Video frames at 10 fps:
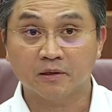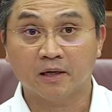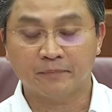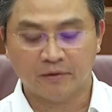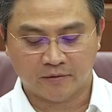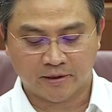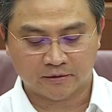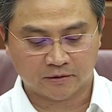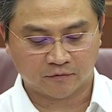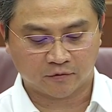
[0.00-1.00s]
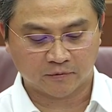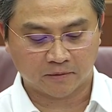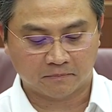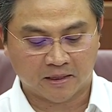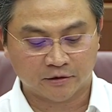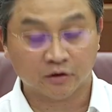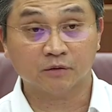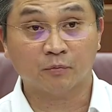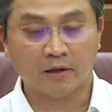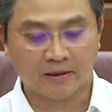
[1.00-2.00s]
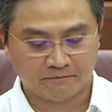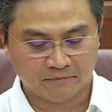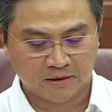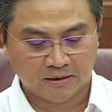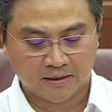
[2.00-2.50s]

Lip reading: ERP rates from the My Transport app,